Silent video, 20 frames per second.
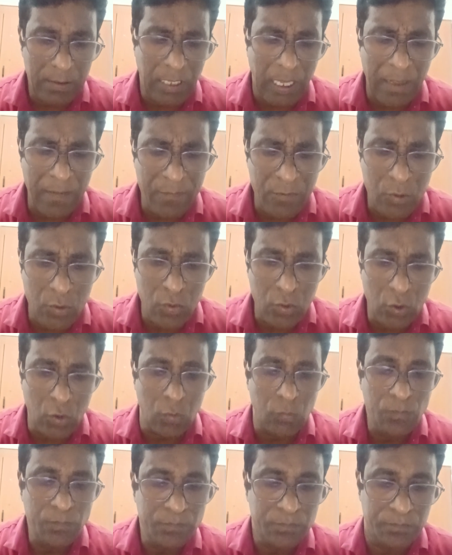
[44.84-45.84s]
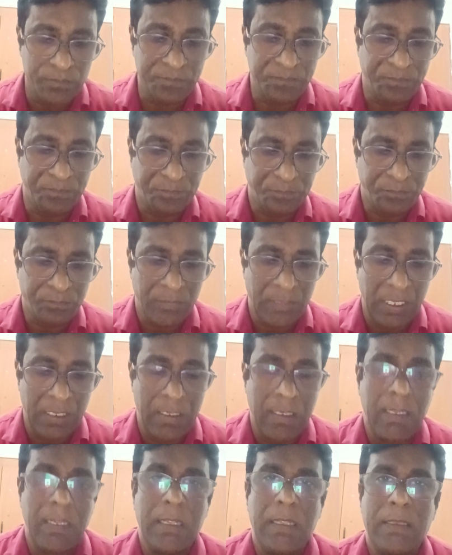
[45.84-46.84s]
As you know,
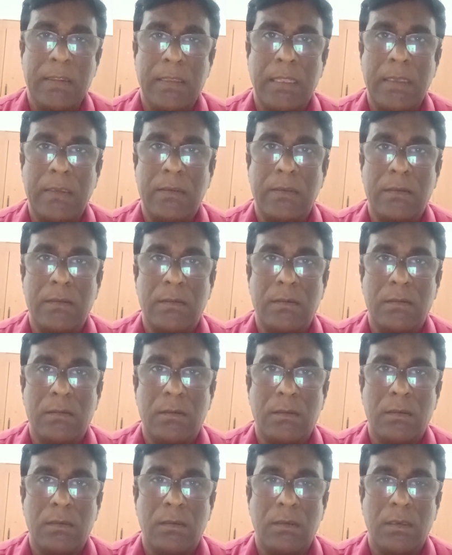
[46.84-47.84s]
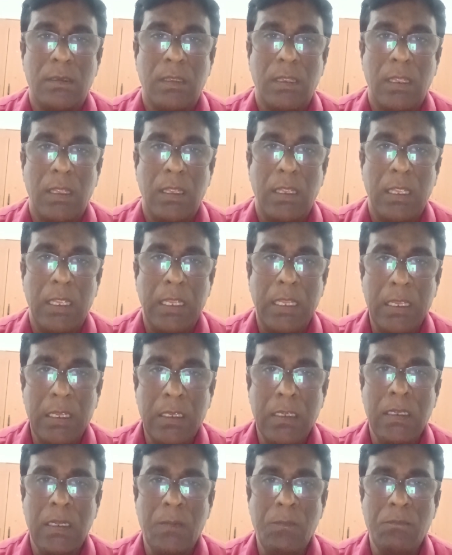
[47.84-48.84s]
that
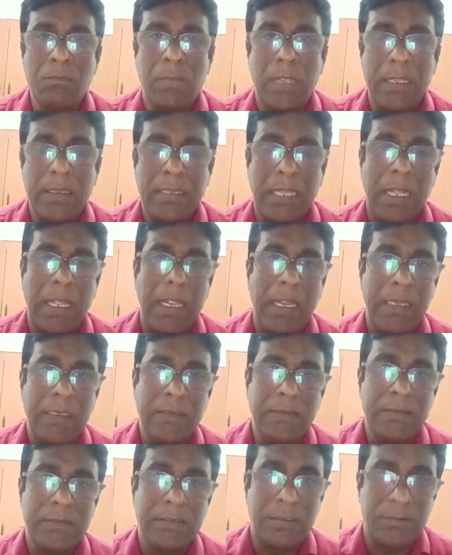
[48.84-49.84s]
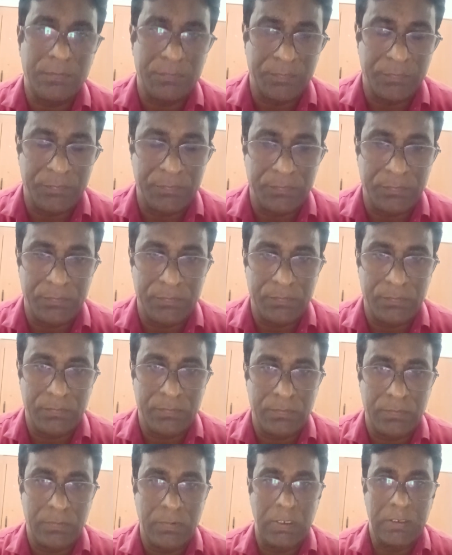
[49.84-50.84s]
income in the hands of
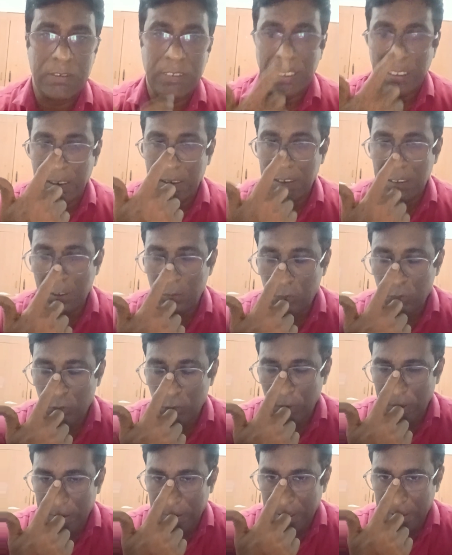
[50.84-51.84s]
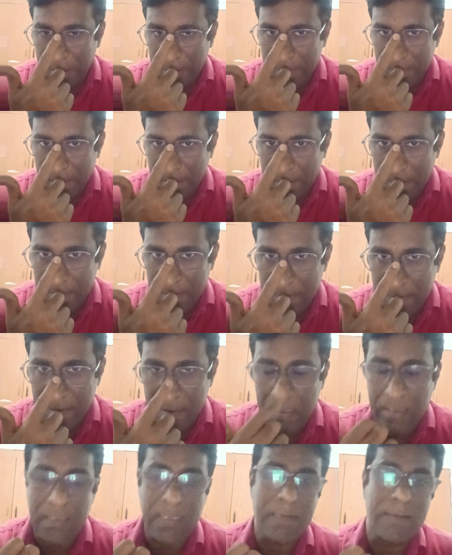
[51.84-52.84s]
the individual, that is the
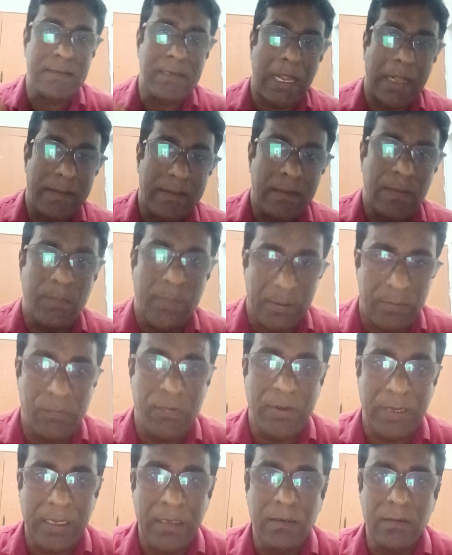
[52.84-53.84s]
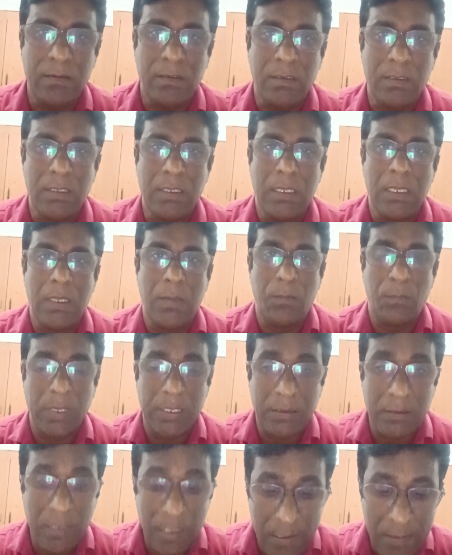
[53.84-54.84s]
assessee, it is taxable, right?
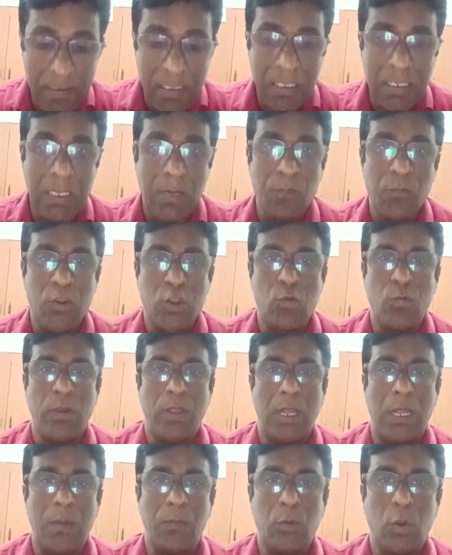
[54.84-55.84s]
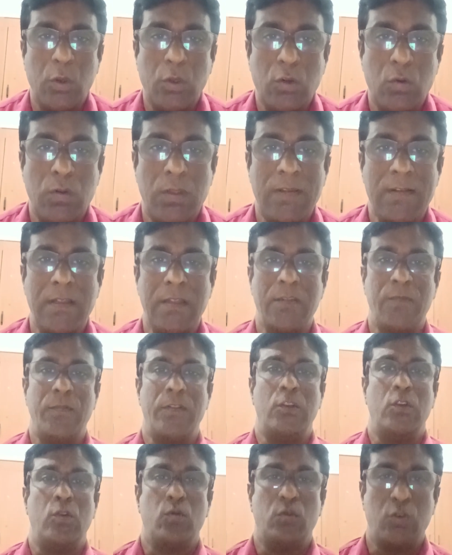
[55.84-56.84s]
But this income which I'm going to discuss
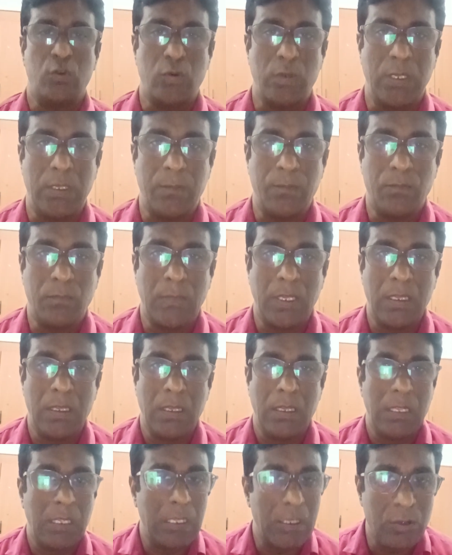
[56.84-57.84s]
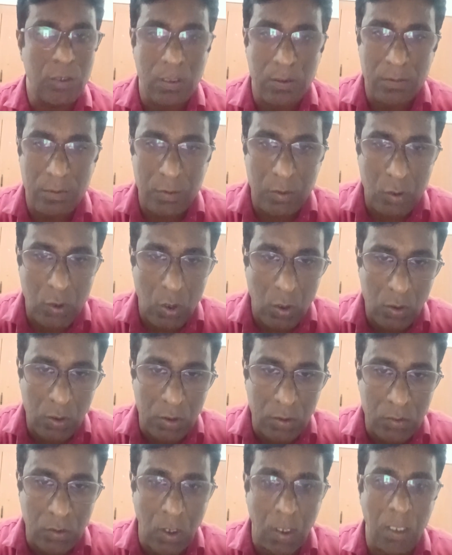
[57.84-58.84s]
with you today, it is not
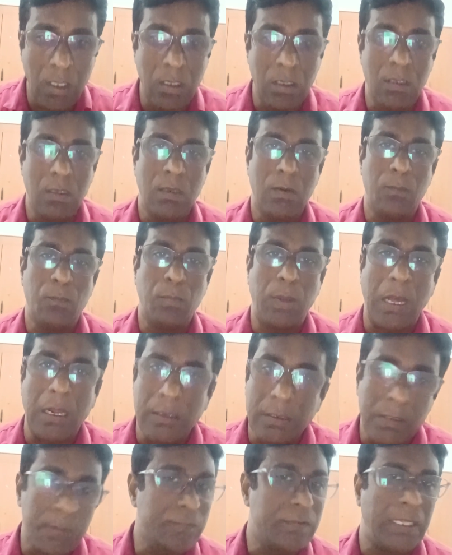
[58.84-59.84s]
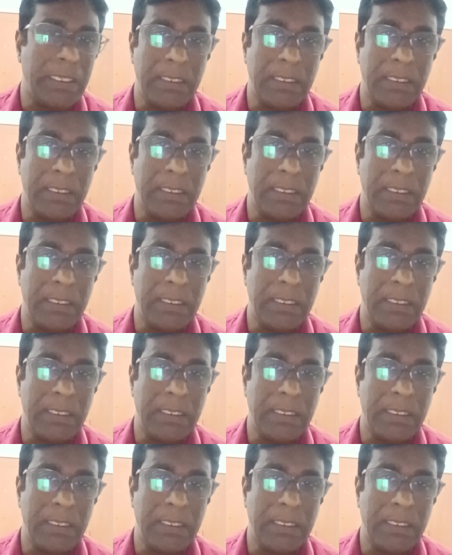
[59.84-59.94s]
at all part of the